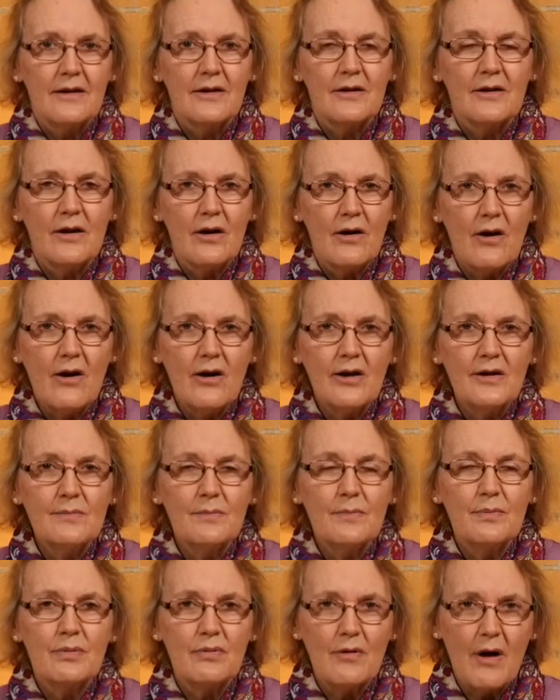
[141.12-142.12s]
God
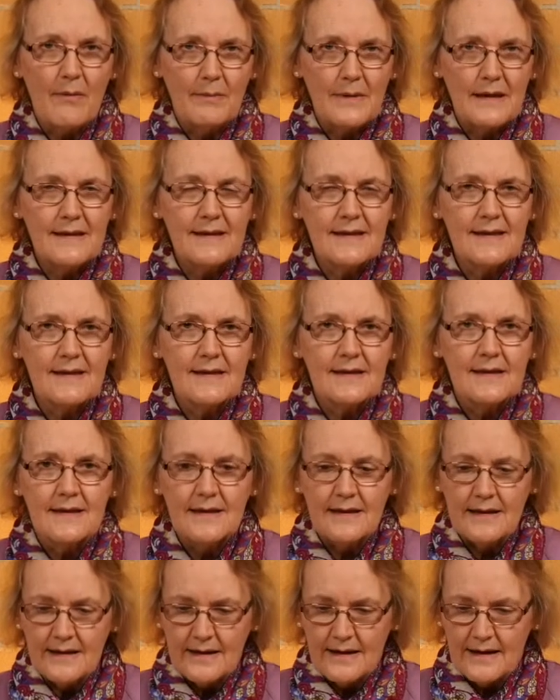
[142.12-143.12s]
promised
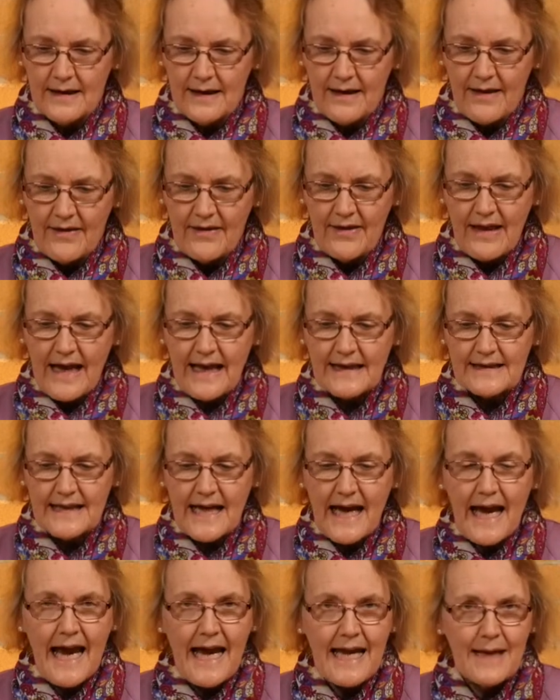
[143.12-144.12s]
that
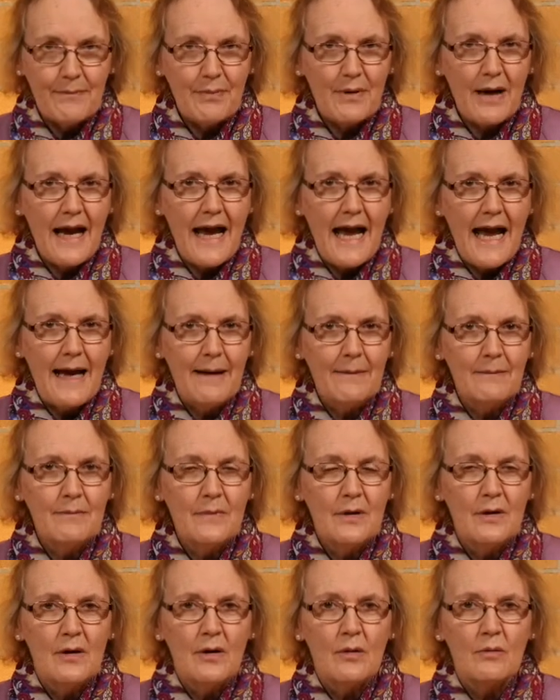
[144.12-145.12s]
Abraham
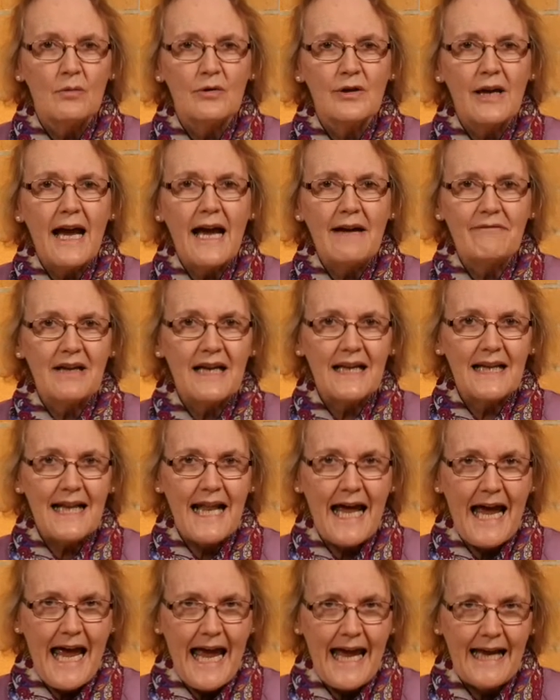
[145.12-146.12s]
would have a
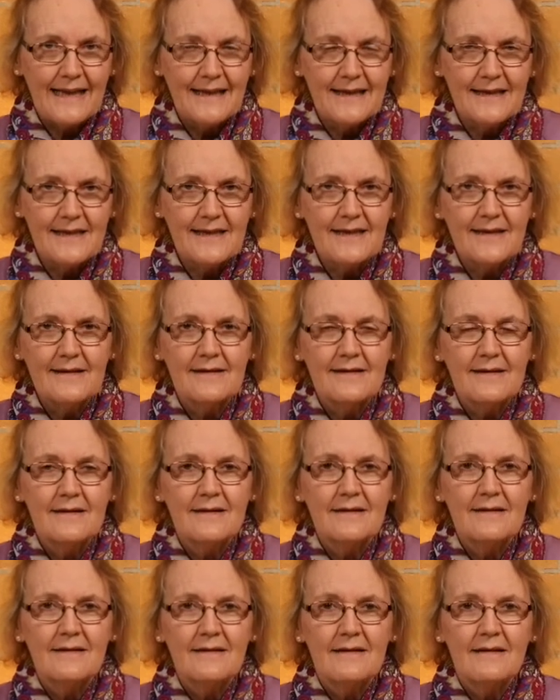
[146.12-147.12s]
land
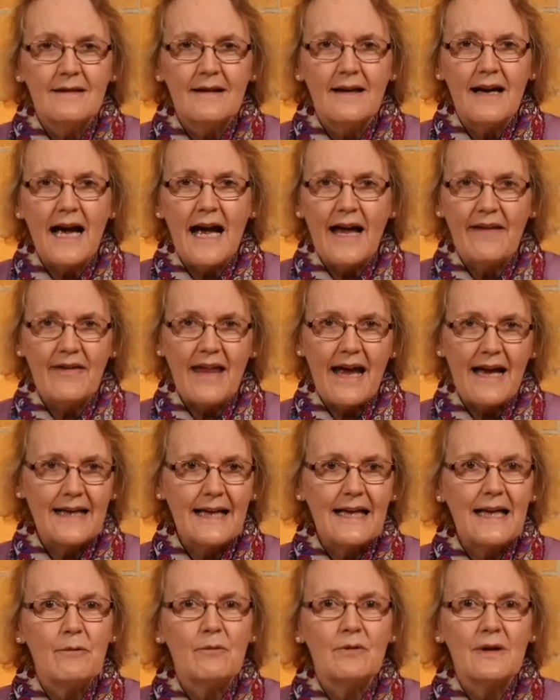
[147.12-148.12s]
and that
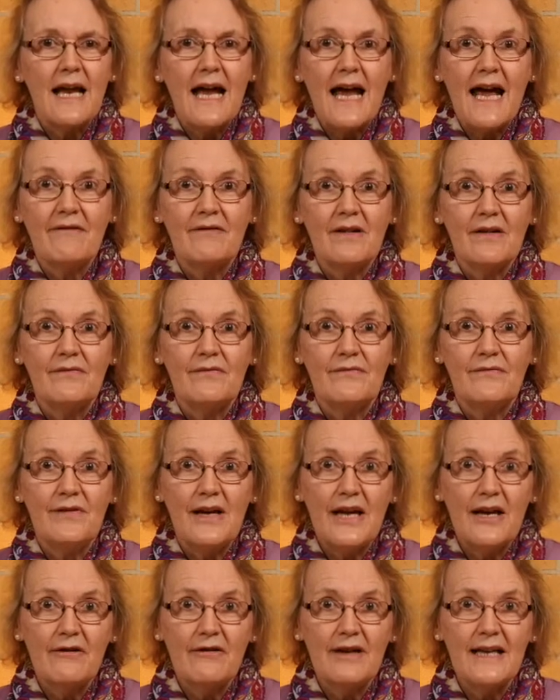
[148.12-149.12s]
he would have a
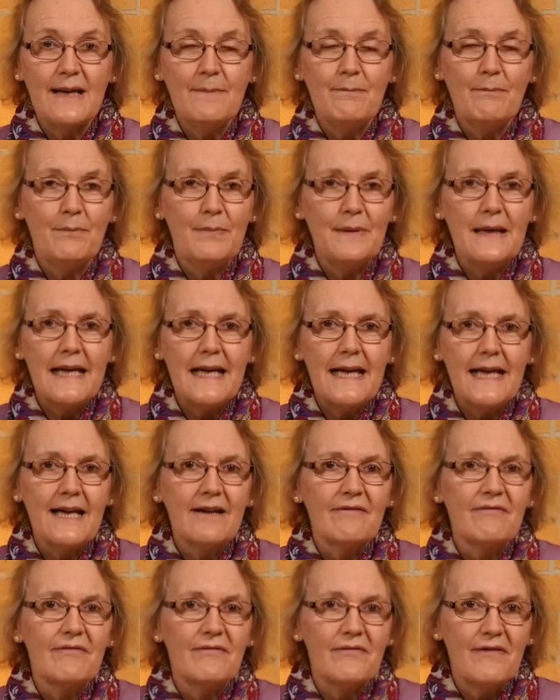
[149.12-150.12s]
very big
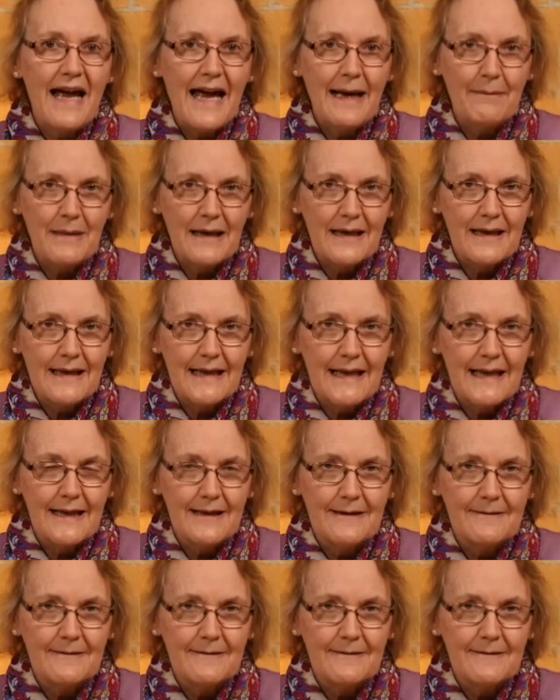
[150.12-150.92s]
family.